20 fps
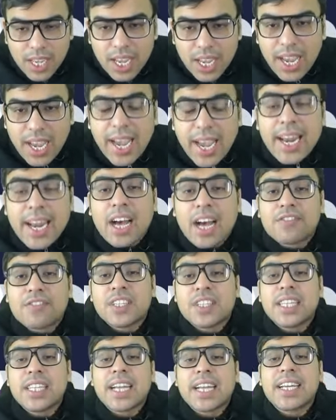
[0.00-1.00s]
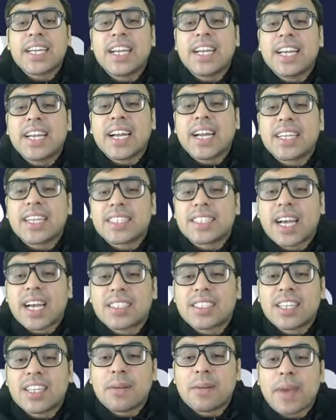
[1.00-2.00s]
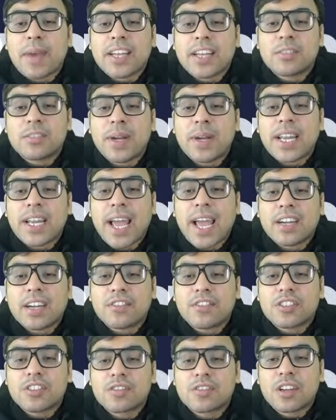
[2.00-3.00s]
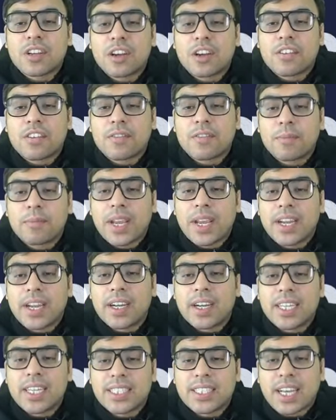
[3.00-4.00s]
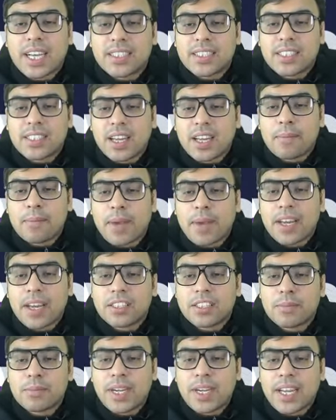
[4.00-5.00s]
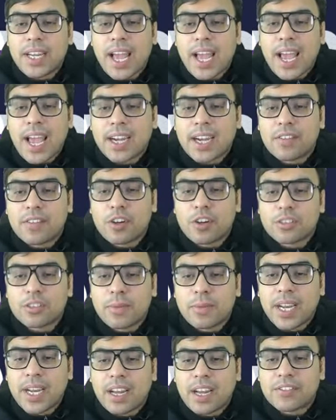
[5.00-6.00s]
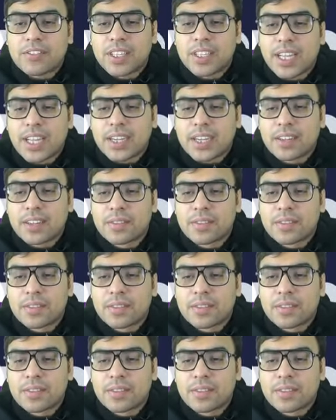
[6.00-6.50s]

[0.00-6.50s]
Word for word: And after that in India, Disaster Management Act was made. Disaster Management Act was made after that.